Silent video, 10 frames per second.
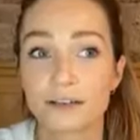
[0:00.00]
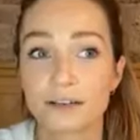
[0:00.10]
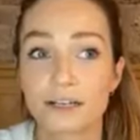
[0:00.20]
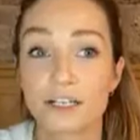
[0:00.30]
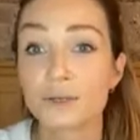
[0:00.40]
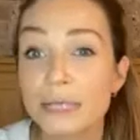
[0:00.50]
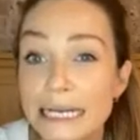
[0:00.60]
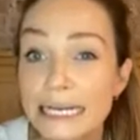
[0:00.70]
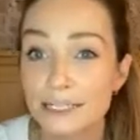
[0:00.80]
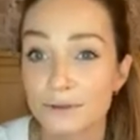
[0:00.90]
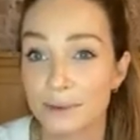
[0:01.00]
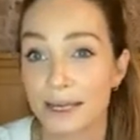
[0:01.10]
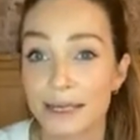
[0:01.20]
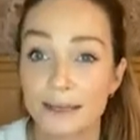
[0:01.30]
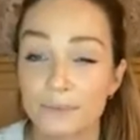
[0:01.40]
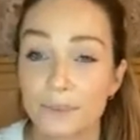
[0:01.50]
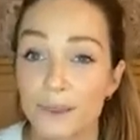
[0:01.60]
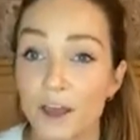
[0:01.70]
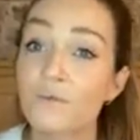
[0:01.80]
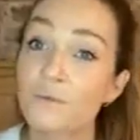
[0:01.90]
do a little bit
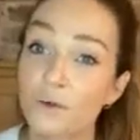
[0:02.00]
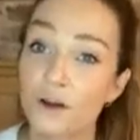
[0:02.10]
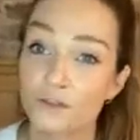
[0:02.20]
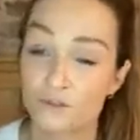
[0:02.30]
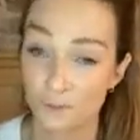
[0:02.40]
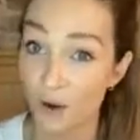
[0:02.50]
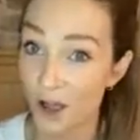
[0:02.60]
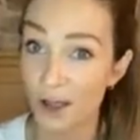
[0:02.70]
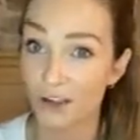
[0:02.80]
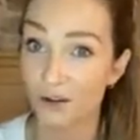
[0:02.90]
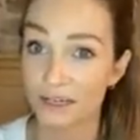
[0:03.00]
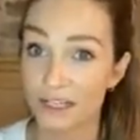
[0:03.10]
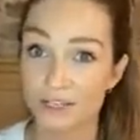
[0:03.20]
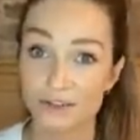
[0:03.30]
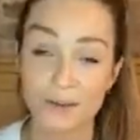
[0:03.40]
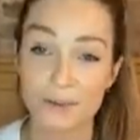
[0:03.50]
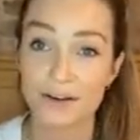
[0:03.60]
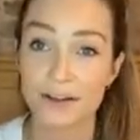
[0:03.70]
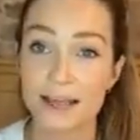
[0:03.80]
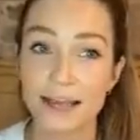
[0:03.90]
of work on Instagram here
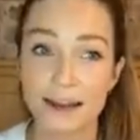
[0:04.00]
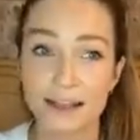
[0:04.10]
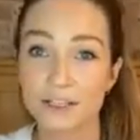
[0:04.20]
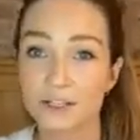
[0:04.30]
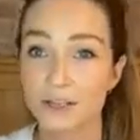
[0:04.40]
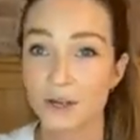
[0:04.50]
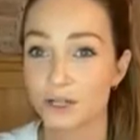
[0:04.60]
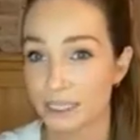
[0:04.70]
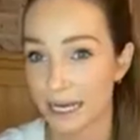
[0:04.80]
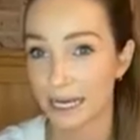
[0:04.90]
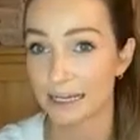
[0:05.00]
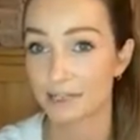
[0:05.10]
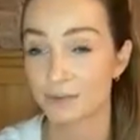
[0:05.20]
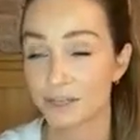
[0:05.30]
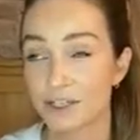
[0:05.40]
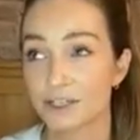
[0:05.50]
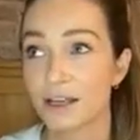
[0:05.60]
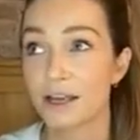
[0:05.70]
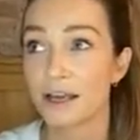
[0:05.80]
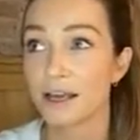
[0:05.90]
and there. Like I do the odd ad, which has
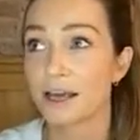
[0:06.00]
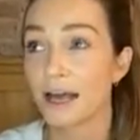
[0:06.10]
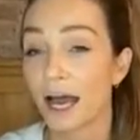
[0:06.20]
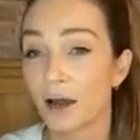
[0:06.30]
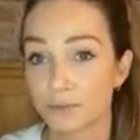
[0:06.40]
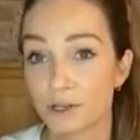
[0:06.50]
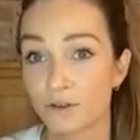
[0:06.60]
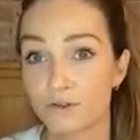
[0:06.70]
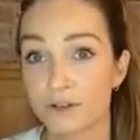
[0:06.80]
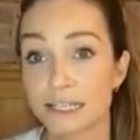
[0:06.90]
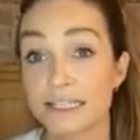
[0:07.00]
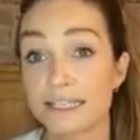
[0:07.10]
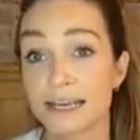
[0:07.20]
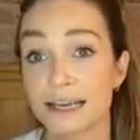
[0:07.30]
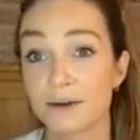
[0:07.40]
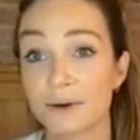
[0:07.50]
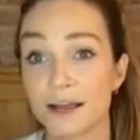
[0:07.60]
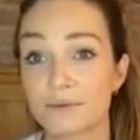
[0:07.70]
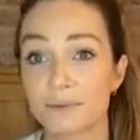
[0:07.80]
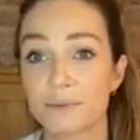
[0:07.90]
helped a lot through this year when I
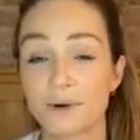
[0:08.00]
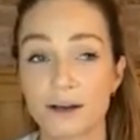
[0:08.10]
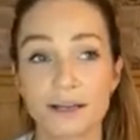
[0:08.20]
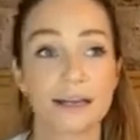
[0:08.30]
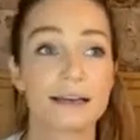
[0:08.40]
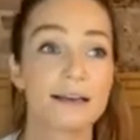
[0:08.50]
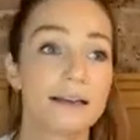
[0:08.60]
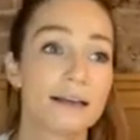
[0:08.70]
haven't been working.